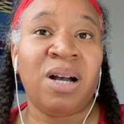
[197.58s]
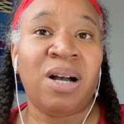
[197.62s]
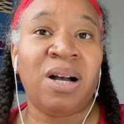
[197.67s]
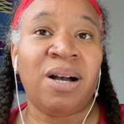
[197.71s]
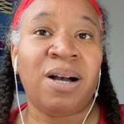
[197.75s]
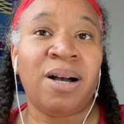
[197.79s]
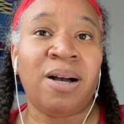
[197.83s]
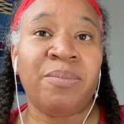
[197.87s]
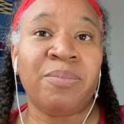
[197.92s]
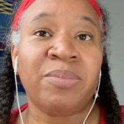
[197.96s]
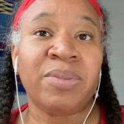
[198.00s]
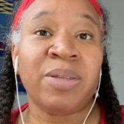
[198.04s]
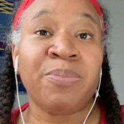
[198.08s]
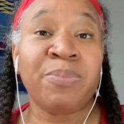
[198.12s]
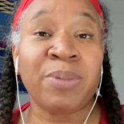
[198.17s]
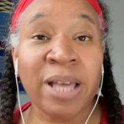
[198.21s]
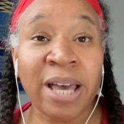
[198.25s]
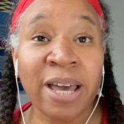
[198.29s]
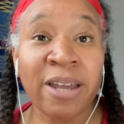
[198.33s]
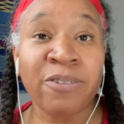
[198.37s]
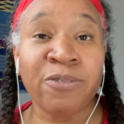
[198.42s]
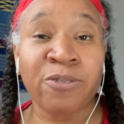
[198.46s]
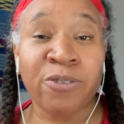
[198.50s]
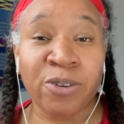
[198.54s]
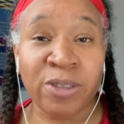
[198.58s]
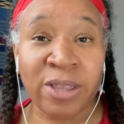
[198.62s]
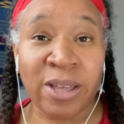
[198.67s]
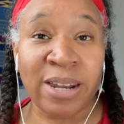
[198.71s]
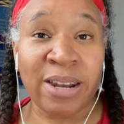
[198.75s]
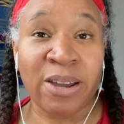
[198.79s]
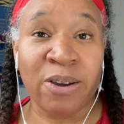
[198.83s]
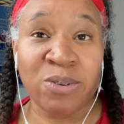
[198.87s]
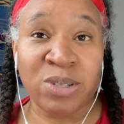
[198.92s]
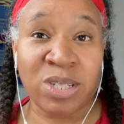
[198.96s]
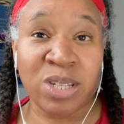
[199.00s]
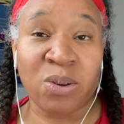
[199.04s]
The plan for that
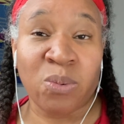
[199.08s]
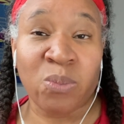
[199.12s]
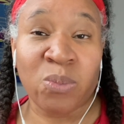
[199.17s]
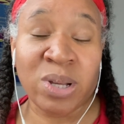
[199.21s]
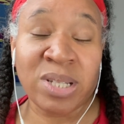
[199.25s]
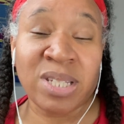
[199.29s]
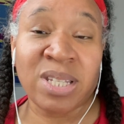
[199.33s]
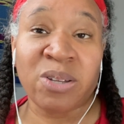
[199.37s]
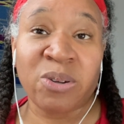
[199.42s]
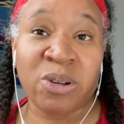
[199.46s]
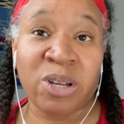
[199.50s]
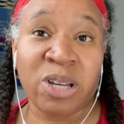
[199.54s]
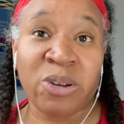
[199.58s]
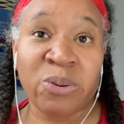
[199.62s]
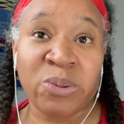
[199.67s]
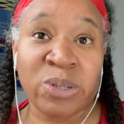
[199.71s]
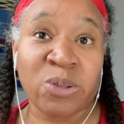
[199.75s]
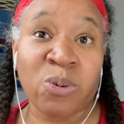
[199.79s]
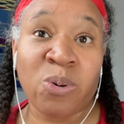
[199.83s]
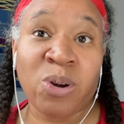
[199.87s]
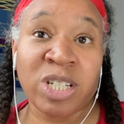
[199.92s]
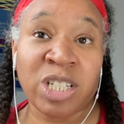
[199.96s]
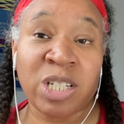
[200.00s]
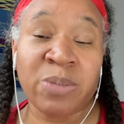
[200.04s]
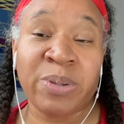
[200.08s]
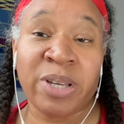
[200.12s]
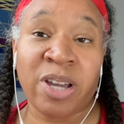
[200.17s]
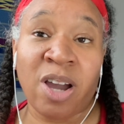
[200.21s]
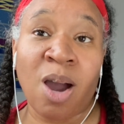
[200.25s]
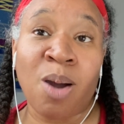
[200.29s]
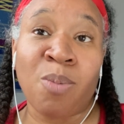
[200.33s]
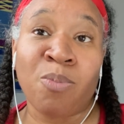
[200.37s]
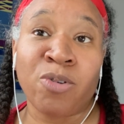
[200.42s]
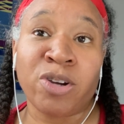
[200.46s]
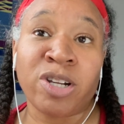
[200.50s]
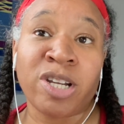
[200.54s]
housing was that it was going to be
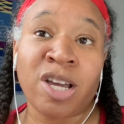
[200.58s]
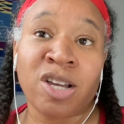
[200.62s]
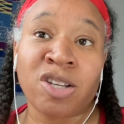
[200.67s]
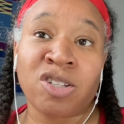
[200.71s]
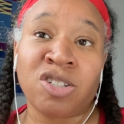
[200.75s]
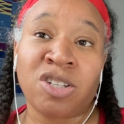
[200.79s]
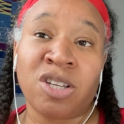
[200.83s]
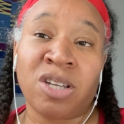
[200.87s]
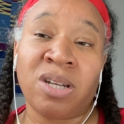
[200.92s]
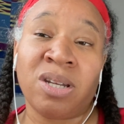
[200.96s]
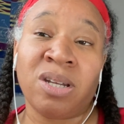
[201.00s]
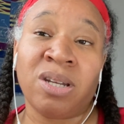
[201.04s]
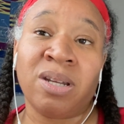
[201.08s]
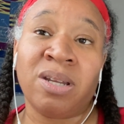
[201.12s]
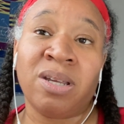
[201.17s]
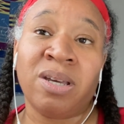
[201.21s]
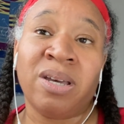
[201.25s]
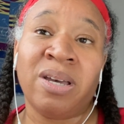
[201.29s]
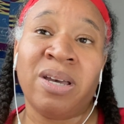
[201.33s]
harm reduction,